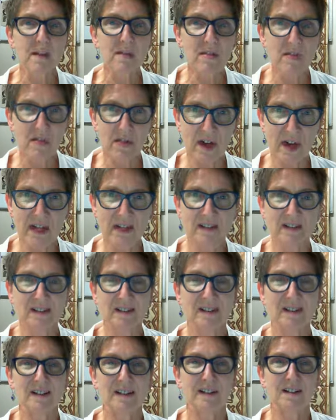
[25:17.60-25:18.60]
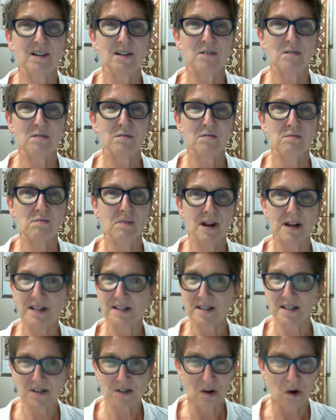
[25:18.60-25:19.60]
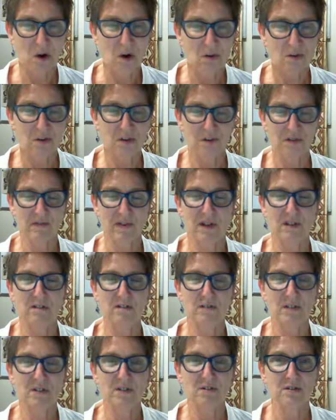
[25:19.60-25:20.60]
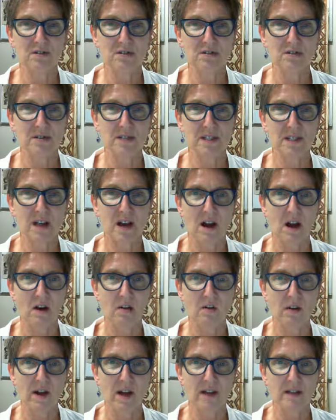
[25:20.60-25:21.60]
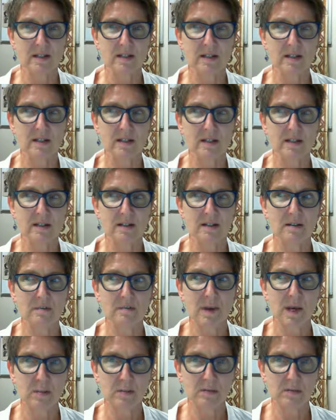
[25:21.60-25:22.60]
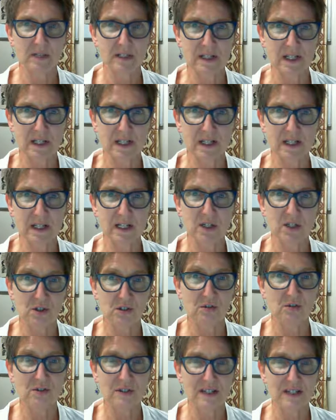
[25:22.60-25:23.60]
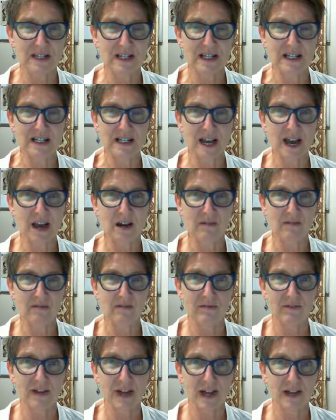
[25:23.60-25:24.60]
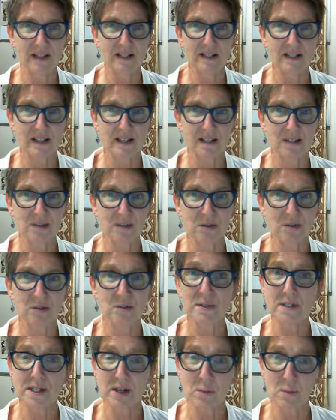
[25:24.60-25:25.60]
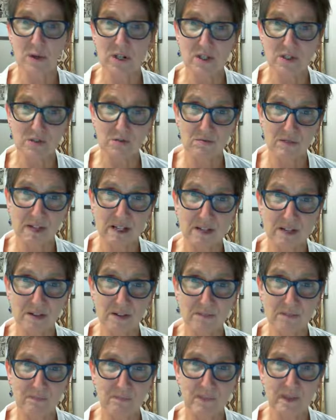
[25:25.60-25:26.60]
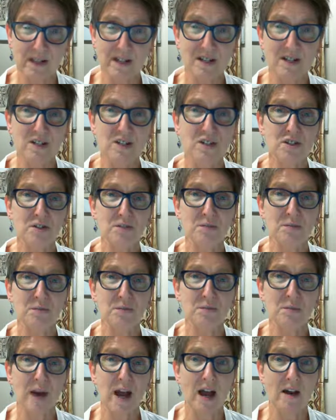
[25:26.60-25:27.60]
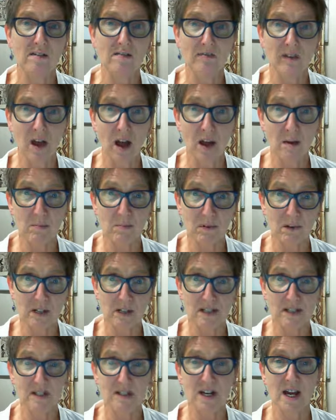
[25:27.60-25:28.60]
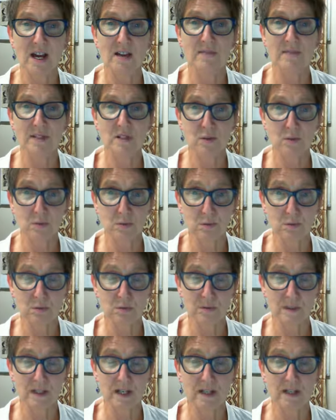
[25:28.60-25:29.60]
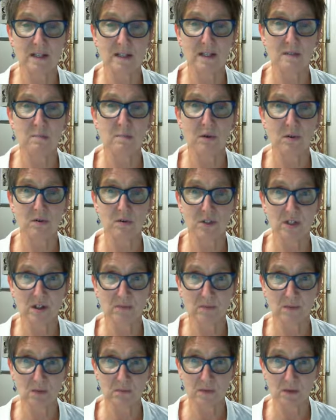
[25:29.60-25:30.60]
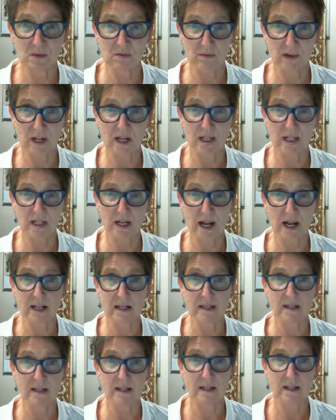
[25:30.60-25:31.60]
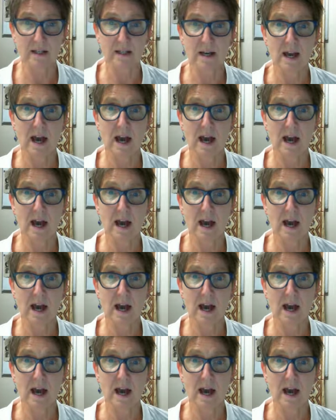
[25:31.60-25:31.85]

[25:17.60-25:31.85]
then raises a whole lot of other issues around children's need to have access to somewhere to read them, to have libraries, to have schools, and this project, Room to Read, has